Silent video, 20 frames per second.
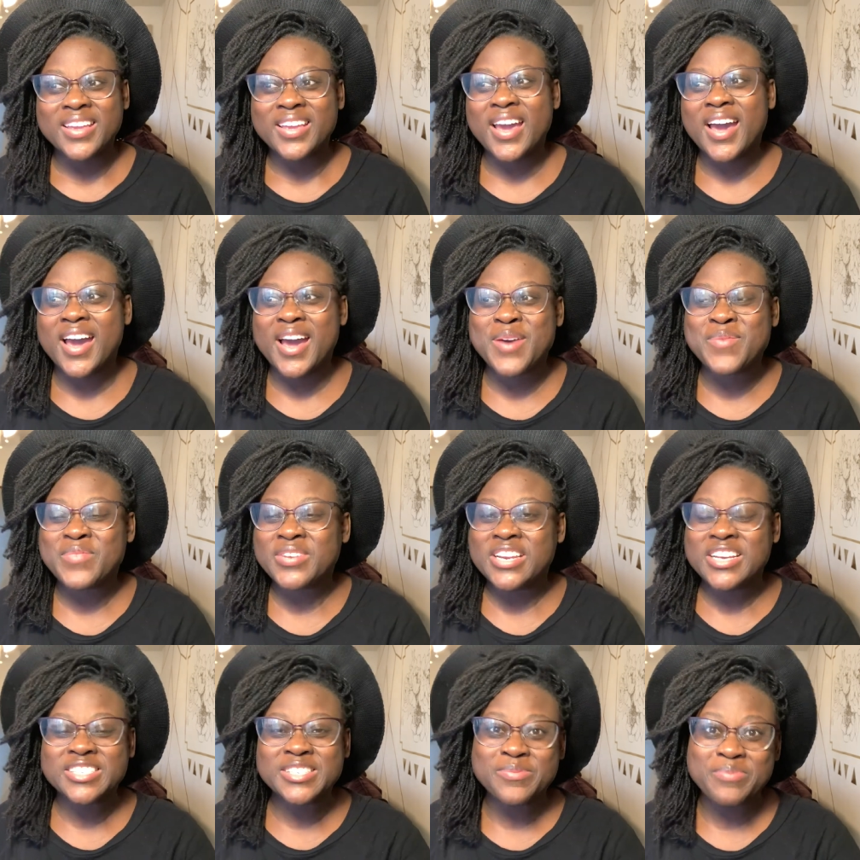um, it
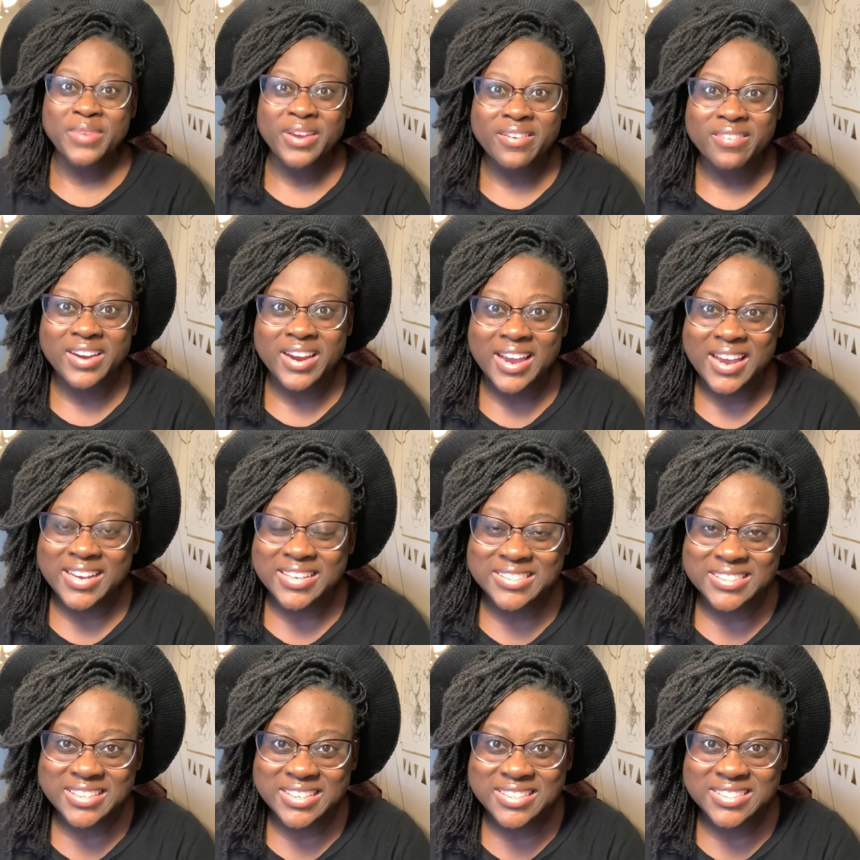doesn't mirror
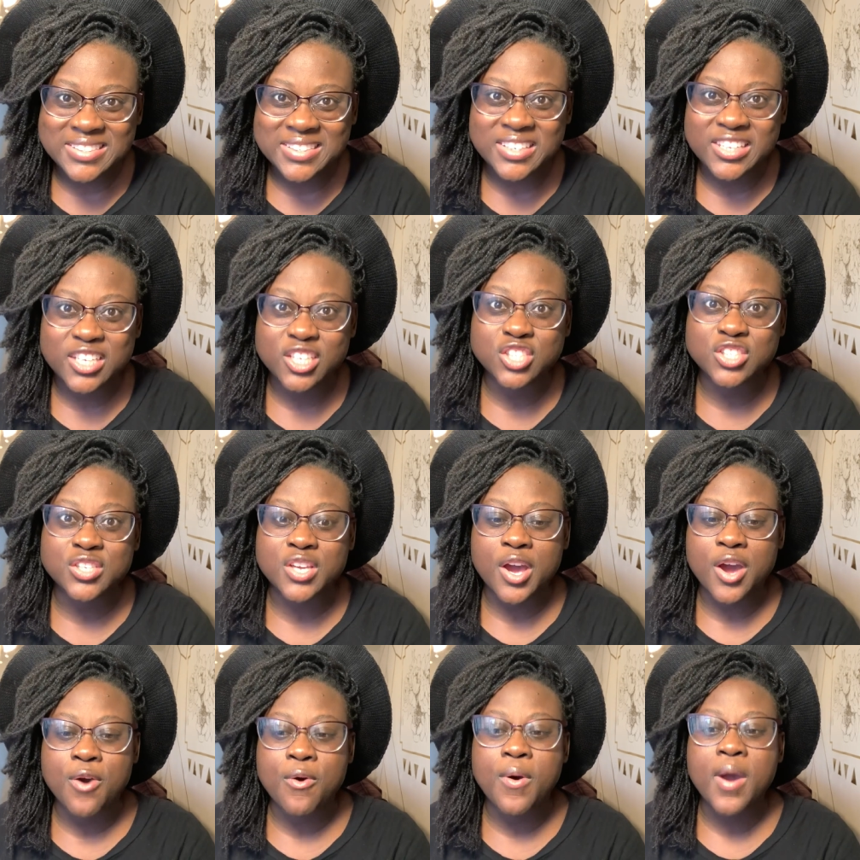as easily.
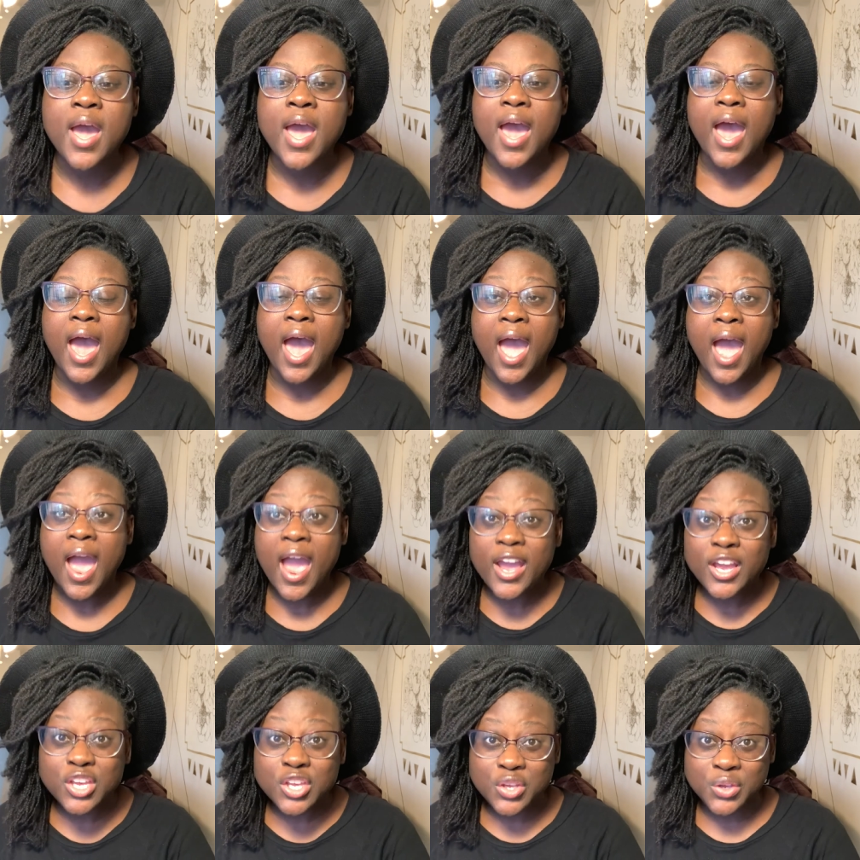So
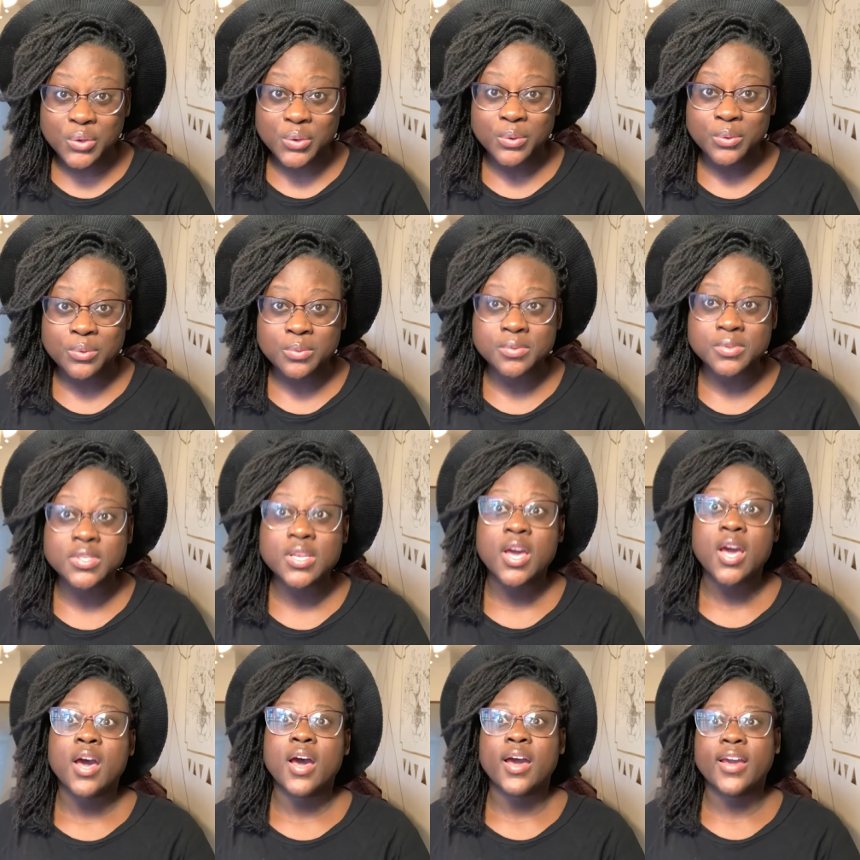I use,
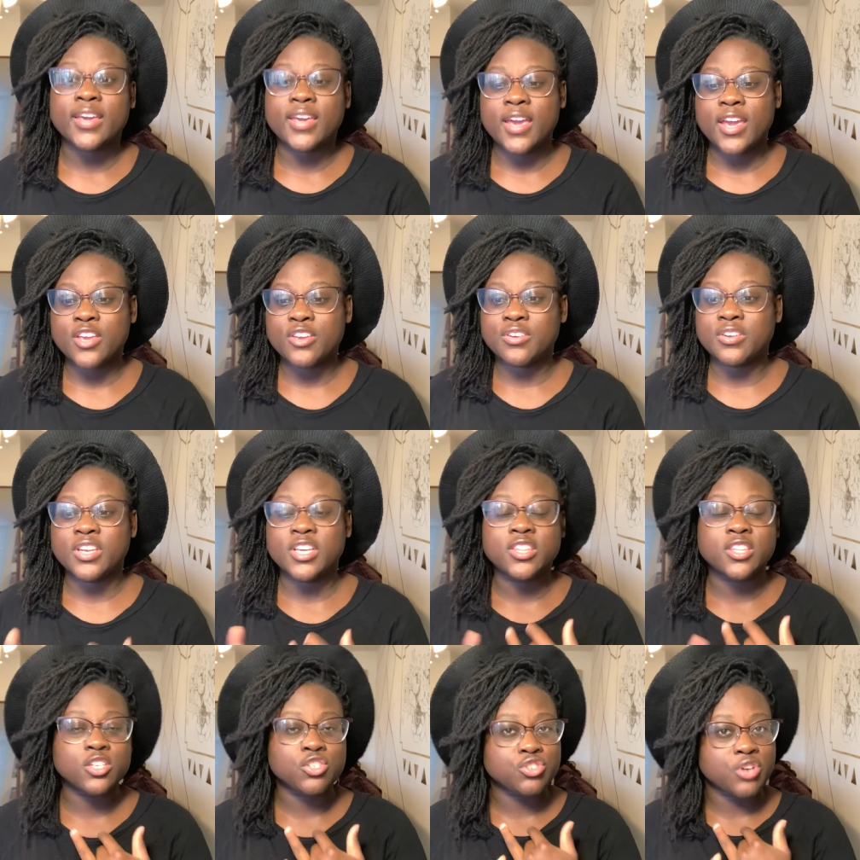again, you
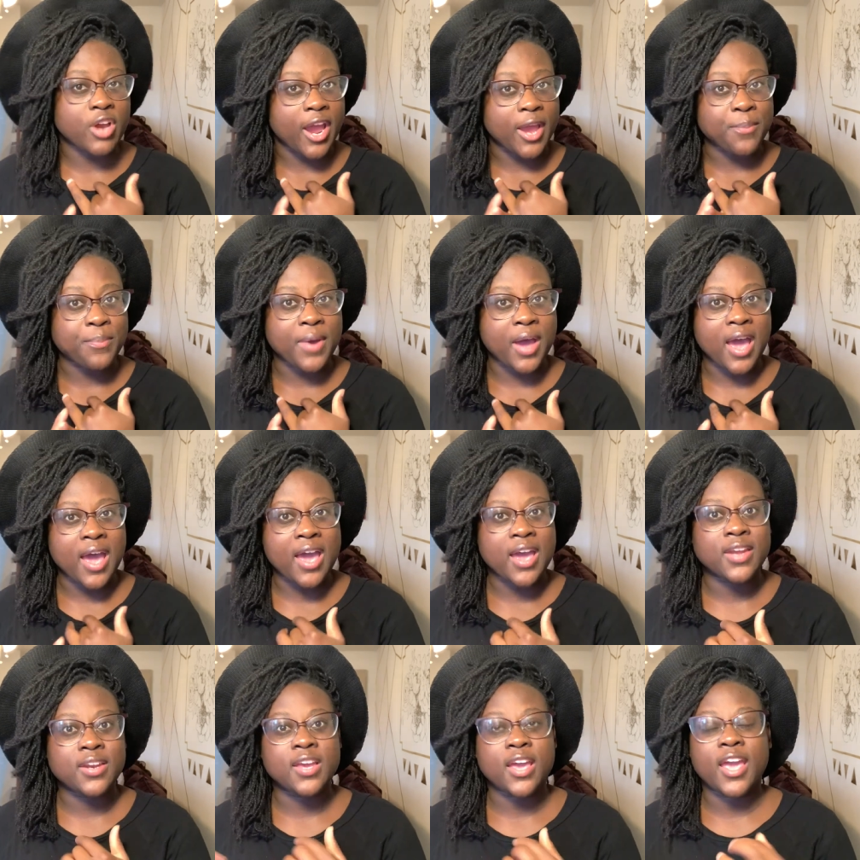need the
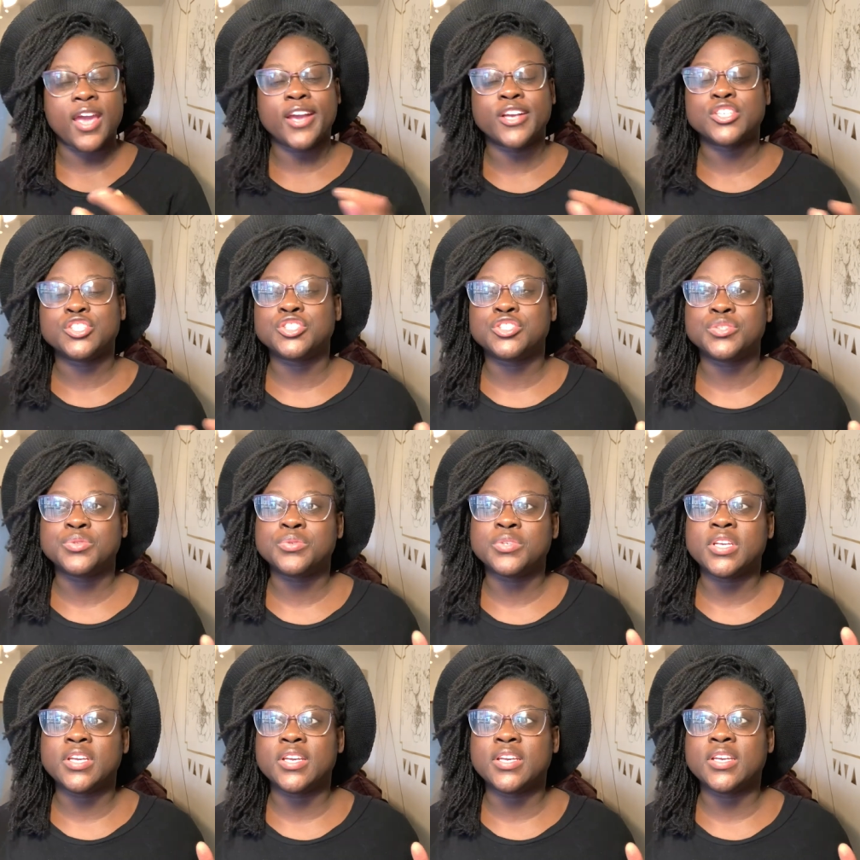tripod and you
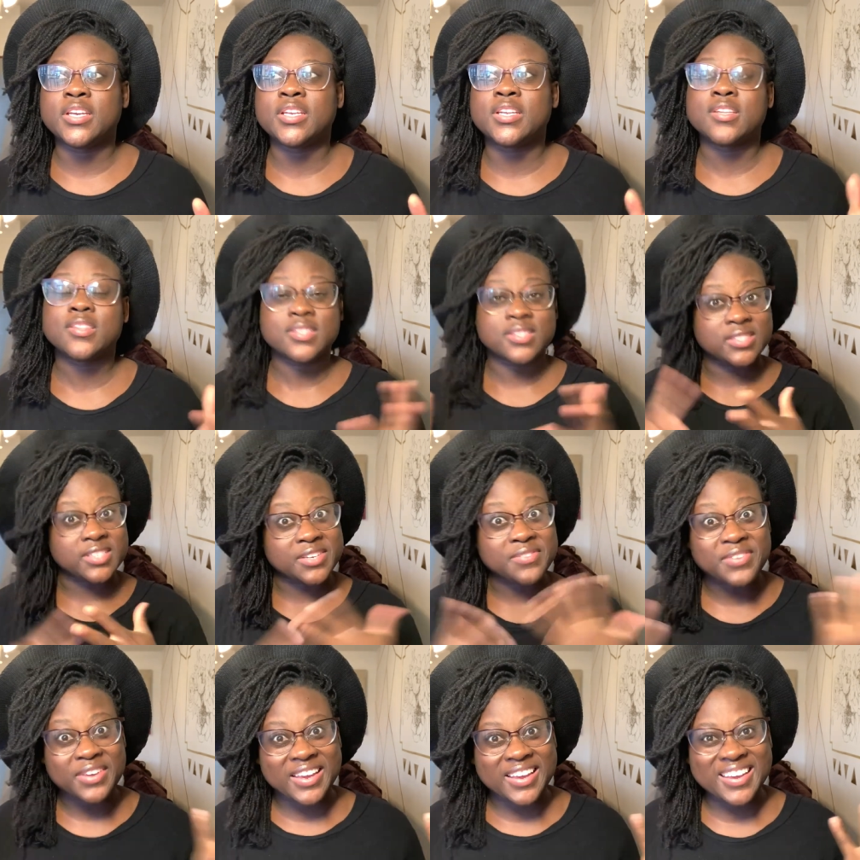need the
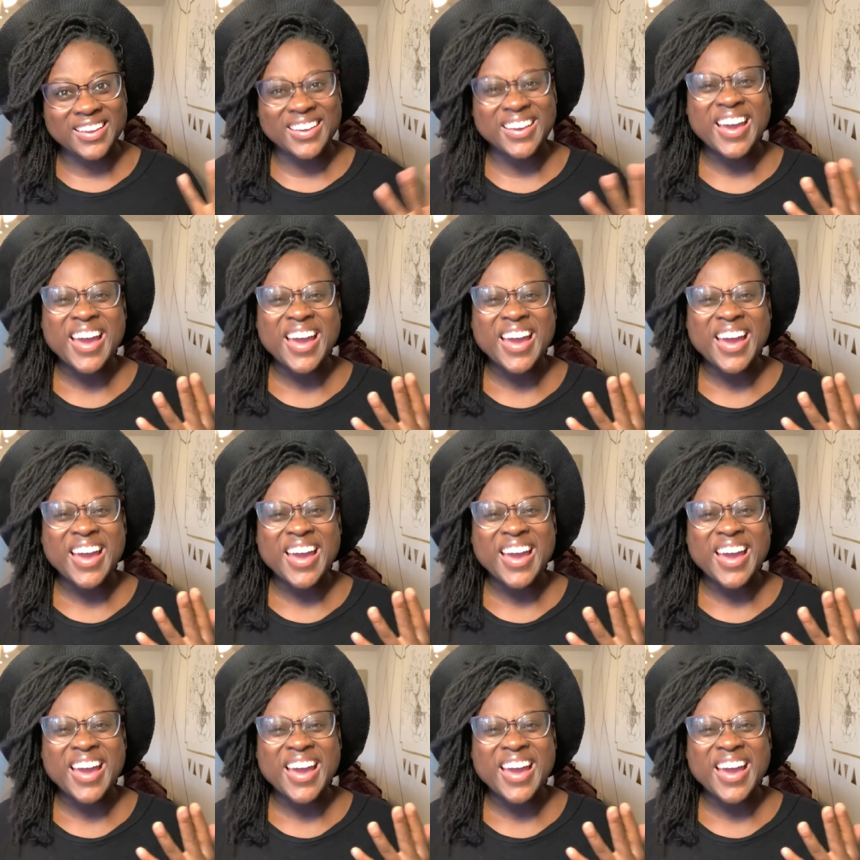TV,